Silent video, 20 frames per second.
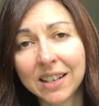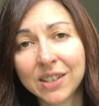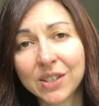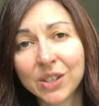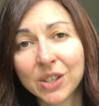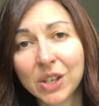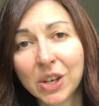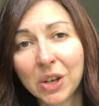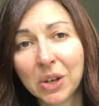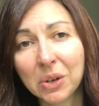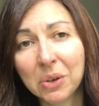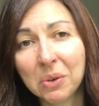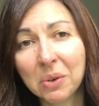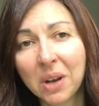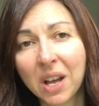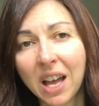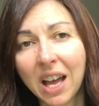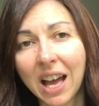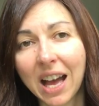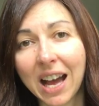
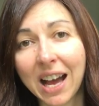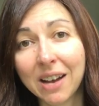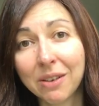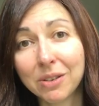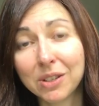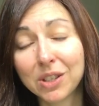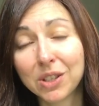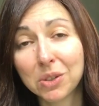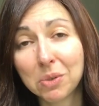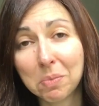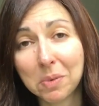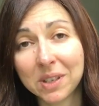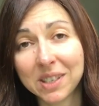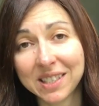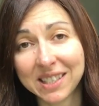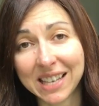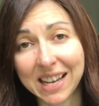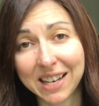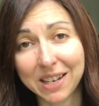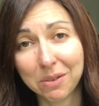So I was super
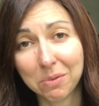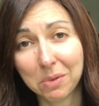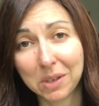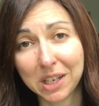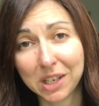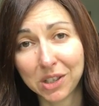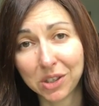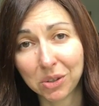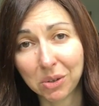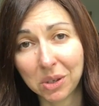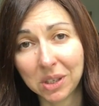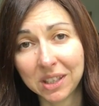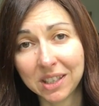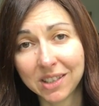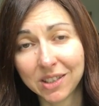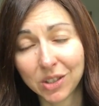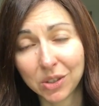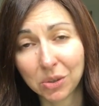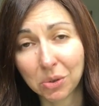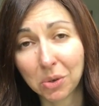excited when I saw it
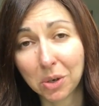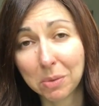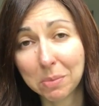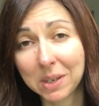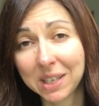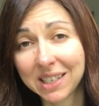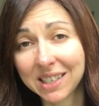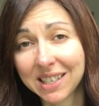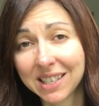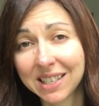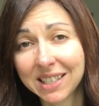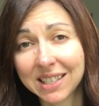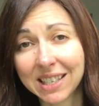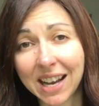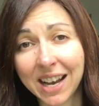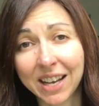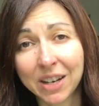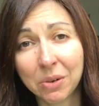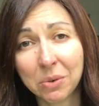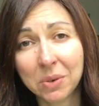in a store because
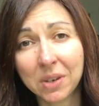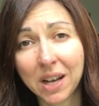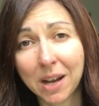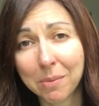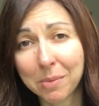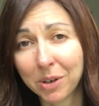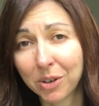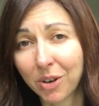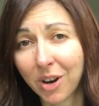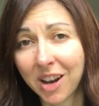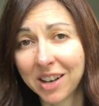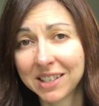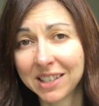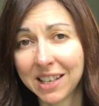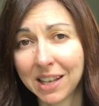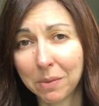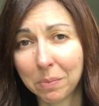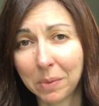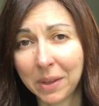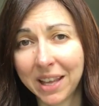I don't come across
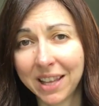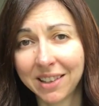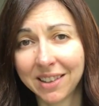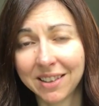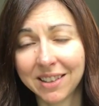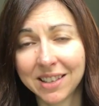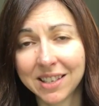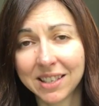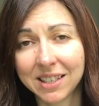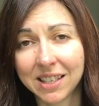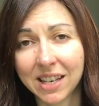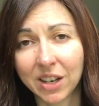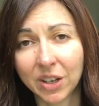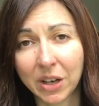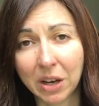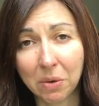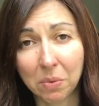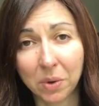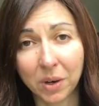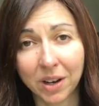that plant in this
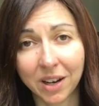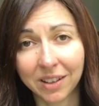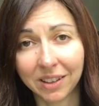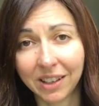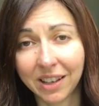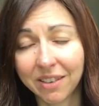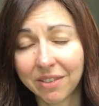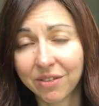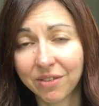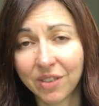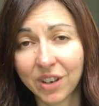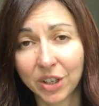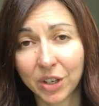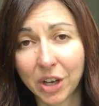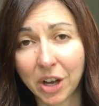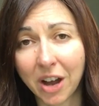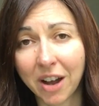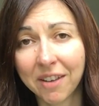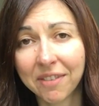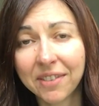area where I live
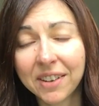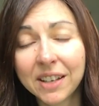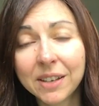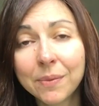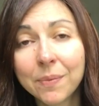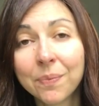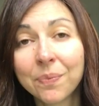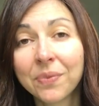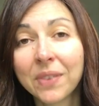very often.